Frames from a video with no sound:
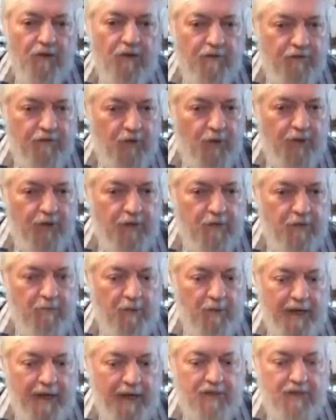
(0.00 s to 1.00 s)
than 400
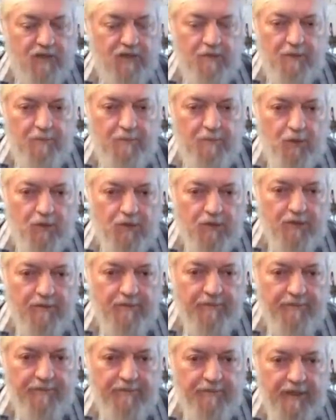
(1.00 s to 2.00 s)
miles from a port.
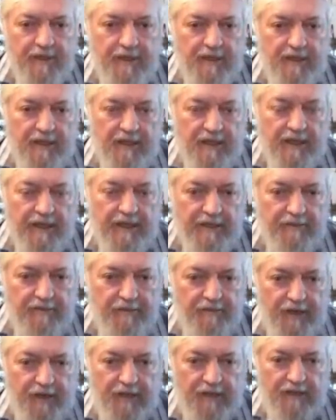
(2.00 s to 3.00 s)
And the
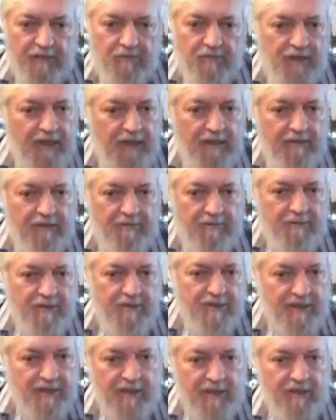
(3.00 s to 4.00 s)
fact that we
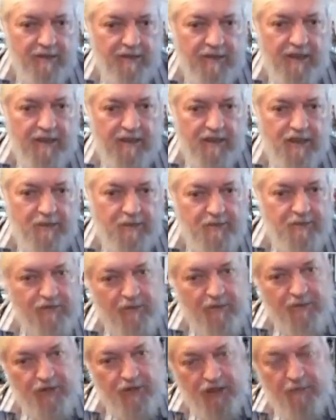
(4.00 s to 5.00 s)
sailed our ships
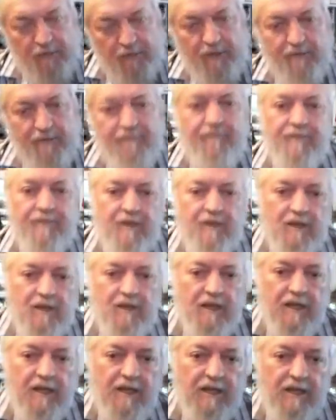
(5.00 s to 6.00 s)
from Durban
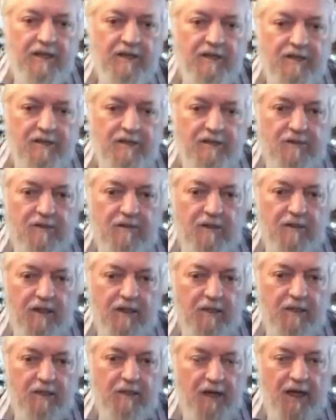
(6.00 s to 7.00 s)
to
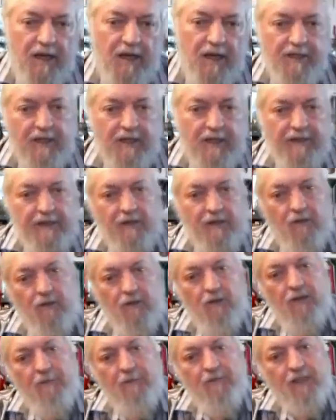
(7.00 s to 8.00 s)
Longabaan, and then all the
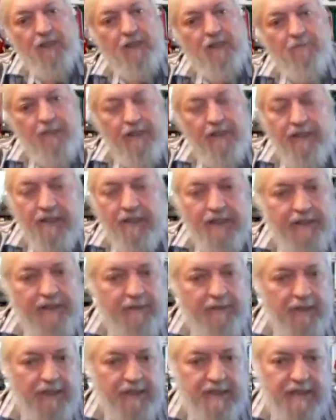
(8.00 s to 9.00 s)
way up to Cabinda and
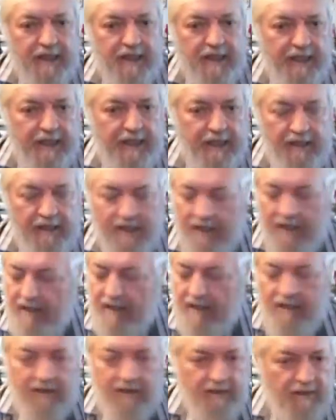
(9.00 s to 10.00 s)
places like that,
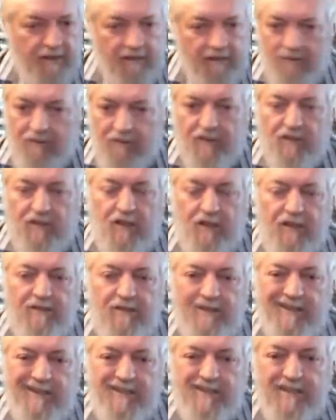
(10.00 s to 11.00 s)
was
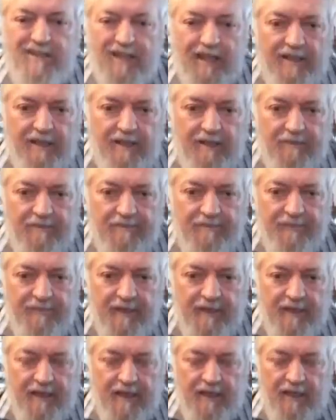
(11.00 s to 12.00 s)
just unknown.
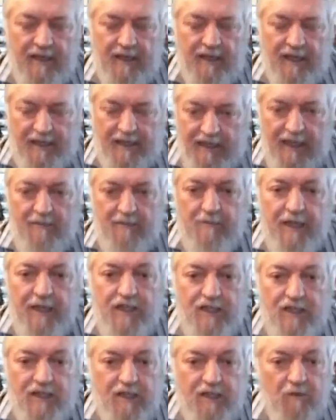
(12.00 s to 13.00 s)
I can
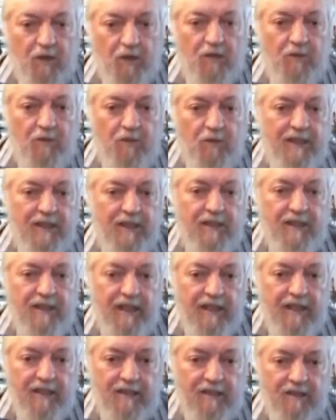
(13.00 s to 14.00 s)
mention that what we did
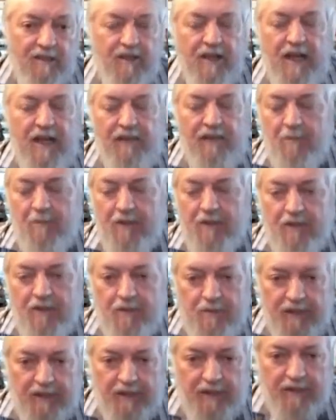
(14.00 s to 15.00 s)
then could never be
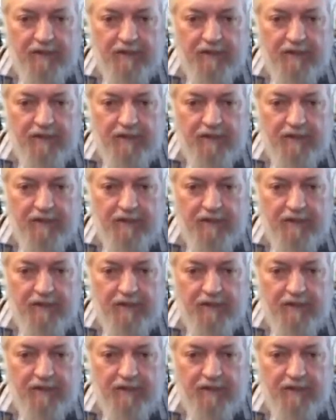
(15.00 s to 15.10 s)
repeated.